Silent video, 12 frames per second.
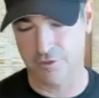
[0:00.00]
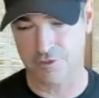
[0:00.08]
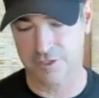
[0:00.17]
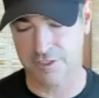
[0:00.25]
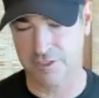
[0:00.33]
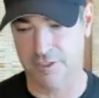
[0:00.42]

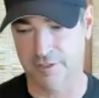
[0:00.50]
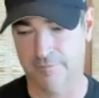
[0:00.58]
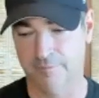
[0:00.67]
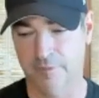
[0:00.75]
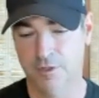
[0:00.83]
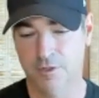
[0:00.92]

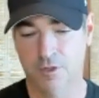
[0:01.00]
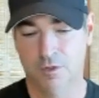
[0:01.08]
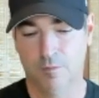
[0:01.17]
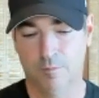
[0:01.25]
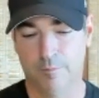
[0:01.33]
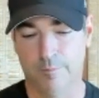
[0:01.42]
system,
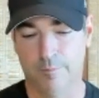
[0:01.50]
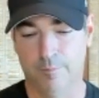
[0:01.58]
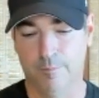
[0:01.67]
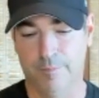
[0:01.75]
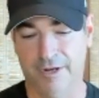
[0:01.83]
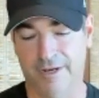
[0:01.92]

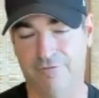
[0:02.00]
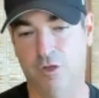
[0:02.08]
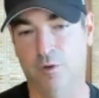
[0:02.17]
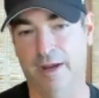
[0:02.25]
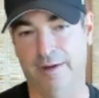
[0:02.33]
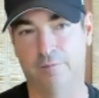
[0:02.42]
but if
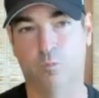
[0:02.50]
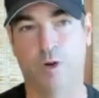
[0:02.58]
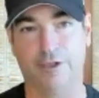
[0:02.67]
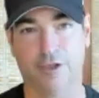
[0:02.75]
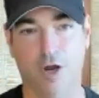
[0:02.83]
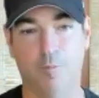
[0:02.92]
you had
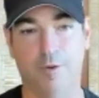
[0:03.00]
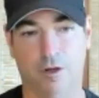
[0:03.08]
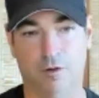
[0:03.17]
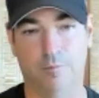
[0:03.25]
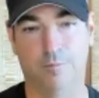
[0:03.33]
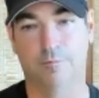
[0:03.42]

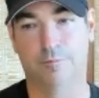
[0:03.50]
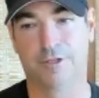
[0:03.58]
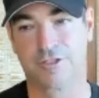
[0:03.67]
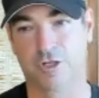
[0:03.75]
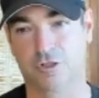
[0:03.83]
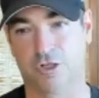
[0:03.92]
Ylopo
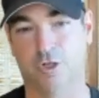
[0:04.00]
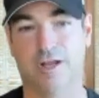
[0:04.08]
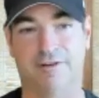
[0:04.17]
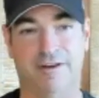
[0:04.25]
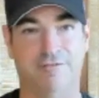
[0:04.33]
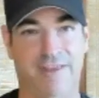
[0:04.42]
plus Ojo, you'd have
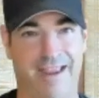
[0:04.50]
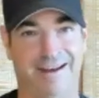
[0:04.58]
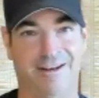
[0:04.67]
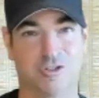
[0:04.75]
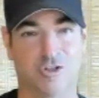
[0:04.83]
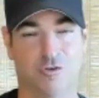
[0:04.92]
an
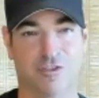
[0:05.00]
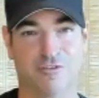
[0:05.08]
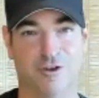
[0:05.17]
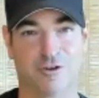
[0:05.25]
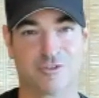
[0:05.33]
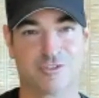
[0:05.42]
advantage over
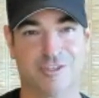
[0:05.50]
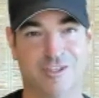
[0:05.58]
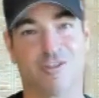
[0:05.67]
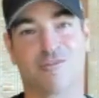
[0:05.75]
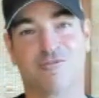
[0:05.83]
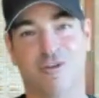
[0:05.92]
the
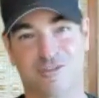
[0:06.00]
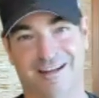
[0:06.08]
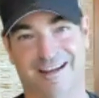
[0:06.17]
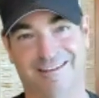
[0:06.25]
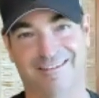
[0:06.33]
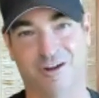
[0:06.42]
other folks that
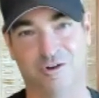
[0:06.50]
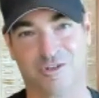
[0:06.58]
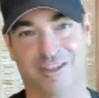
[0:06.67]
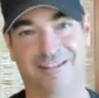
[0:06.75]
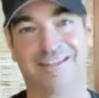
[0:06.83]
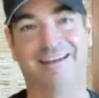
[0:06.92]
had Ojo
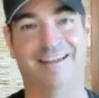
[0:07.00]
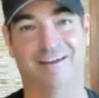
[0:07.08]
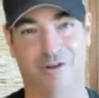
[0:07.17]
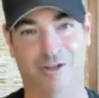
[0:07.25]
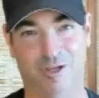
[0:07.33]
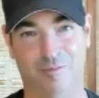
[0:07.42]
that didn't have
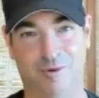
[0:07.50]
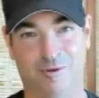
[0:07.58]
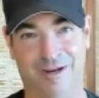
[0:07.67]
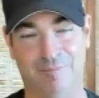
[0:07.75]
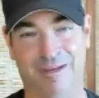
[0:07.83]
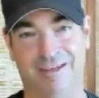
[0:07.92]
Ylopo,
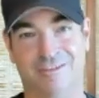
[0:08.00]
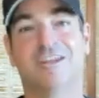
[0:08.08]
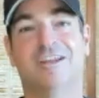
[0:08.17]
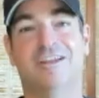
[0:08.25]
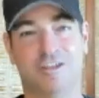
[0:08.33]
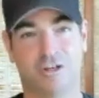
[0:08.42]
right? Because
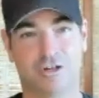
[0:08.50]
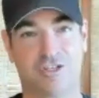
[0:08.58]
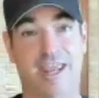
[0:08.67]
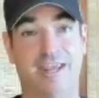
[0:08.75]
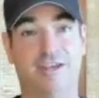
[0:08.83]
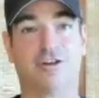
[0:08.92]
you're
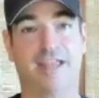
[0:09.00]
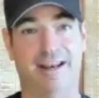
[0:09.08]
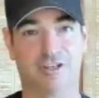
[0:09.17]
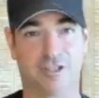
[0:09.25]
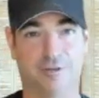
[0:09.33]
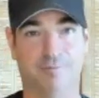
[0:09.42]
saying you're
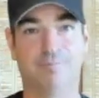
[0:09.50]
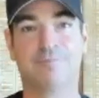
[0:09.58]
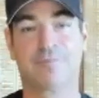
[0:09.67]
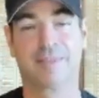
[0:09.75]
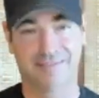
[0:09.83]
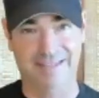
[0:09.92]
getting some
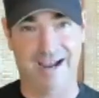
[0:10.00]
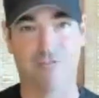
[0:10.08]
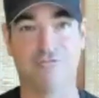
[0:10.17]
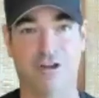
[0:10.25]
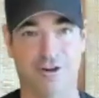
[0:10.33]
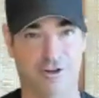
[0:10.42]
down
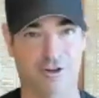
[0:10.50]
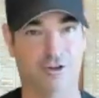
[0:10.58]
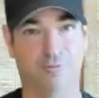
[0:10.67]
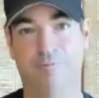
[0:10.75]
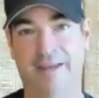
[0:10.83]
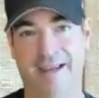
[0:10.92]

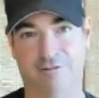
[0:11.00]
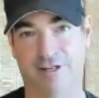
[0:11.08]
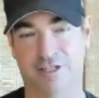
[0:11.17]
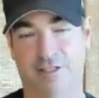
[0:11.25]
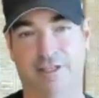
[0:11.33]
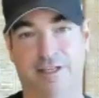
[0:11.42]
funnel hand
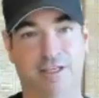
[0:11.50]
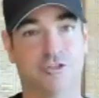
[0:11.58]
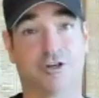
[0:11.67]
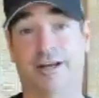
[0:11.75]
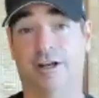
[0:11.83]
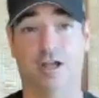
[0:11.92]
raising leads, you're
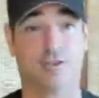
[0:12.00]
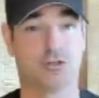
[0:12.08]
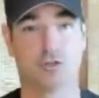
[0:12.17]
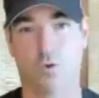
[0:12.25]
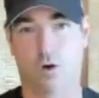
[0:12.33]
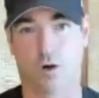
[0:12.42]
getting others who